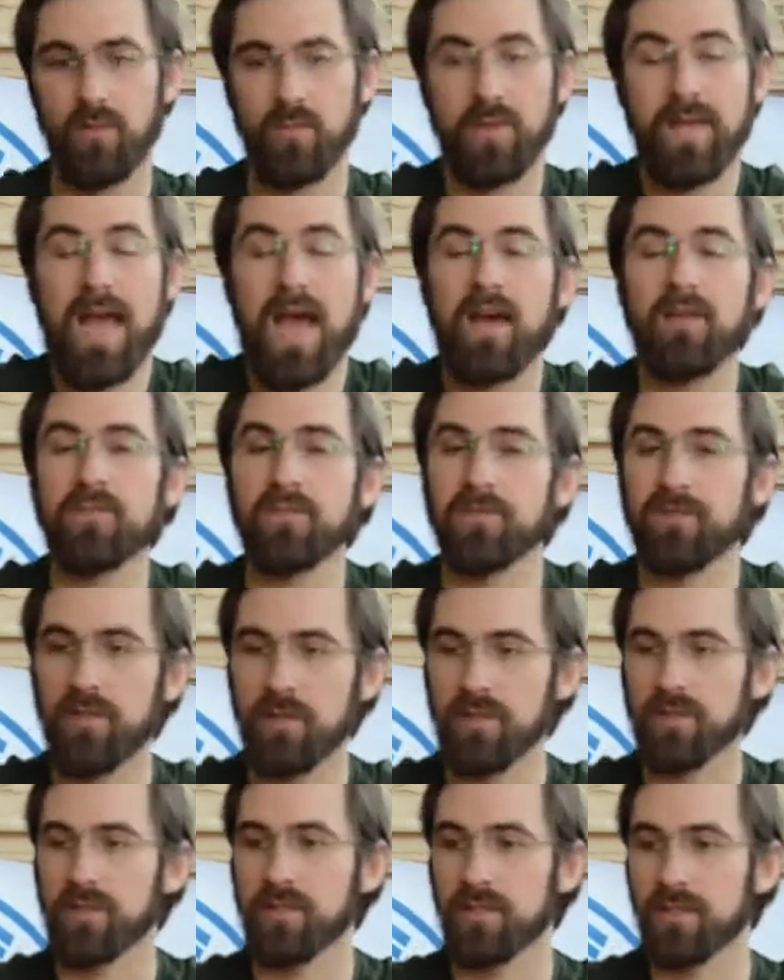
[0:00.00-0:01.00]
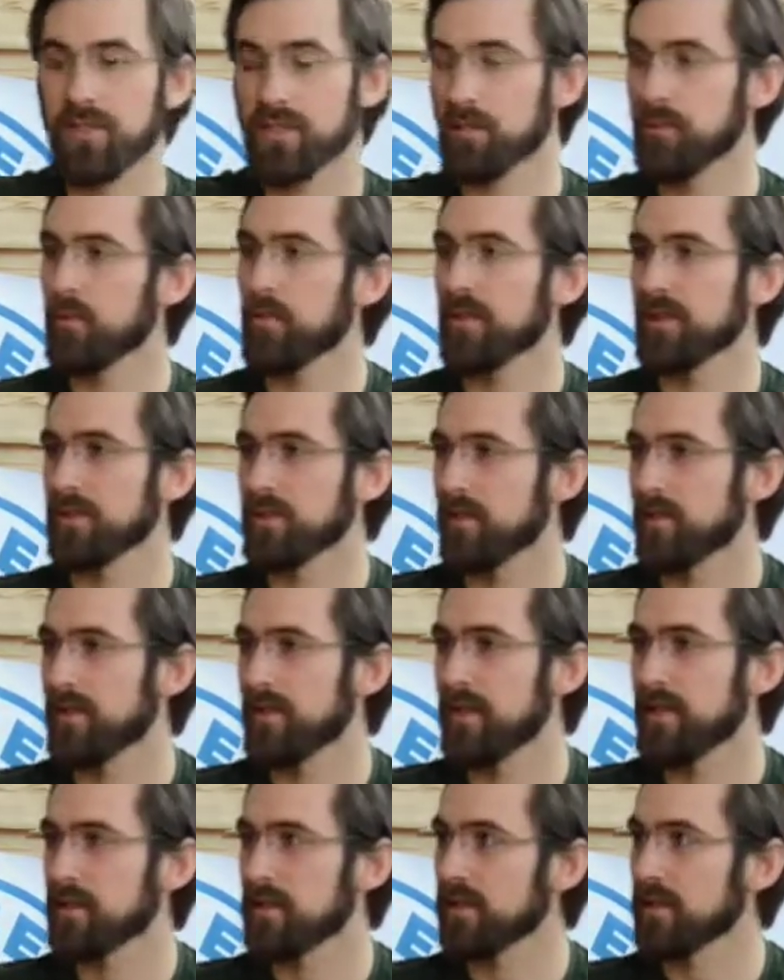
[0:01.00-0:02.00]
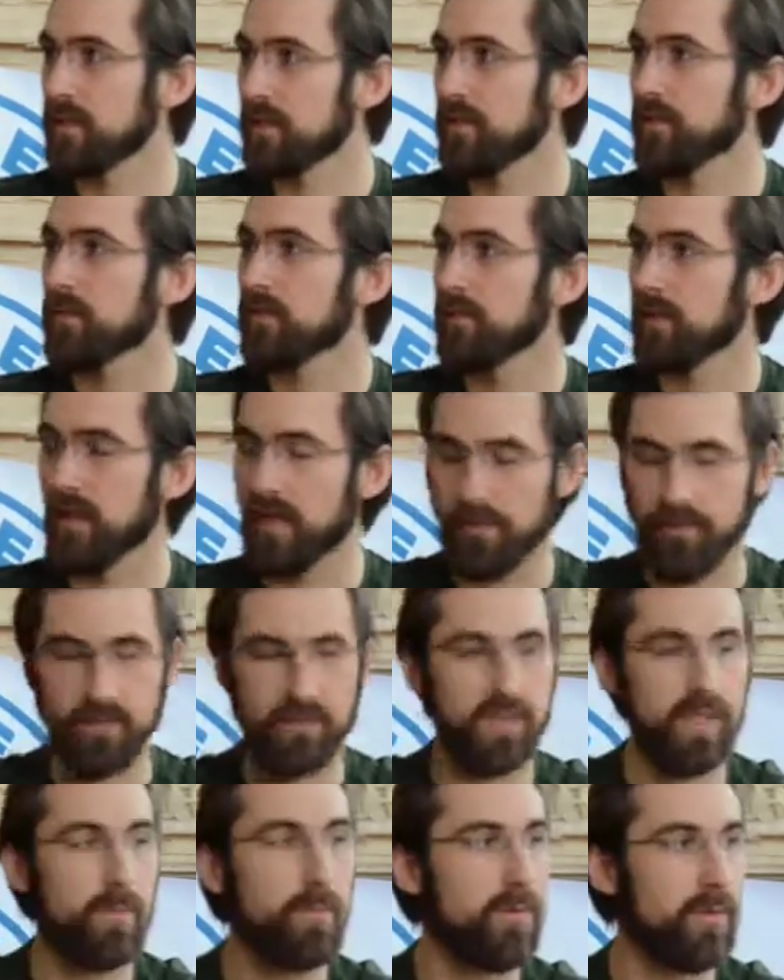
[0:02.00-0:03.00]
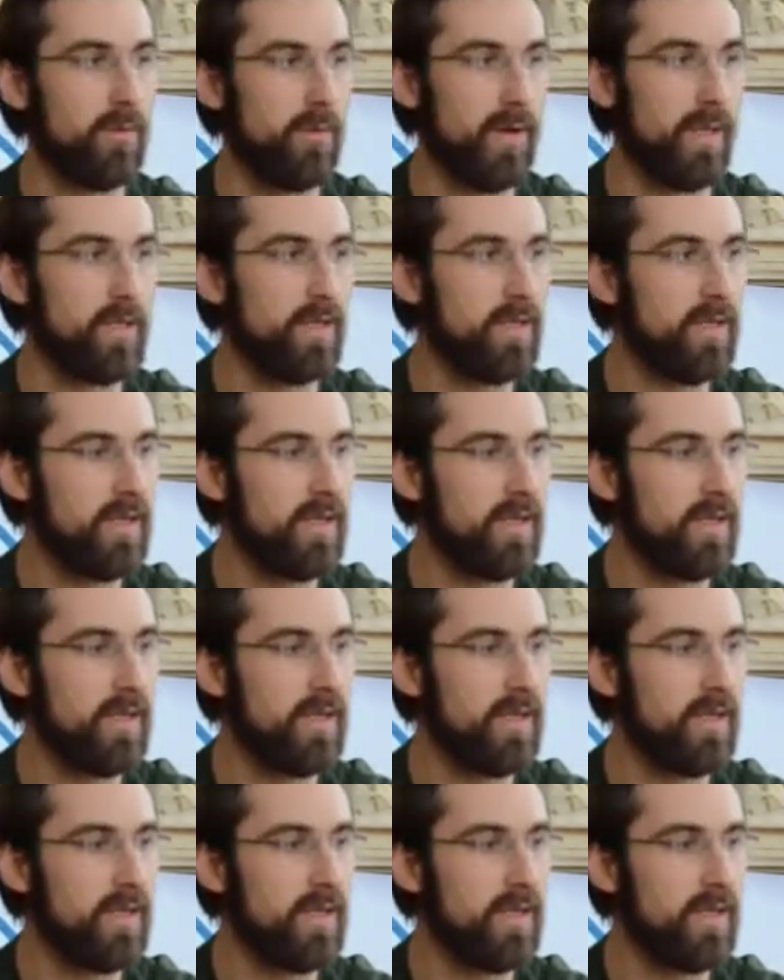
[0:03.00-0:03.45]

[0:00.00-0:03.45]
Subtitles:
we have to function and support each other as a team every step of the way.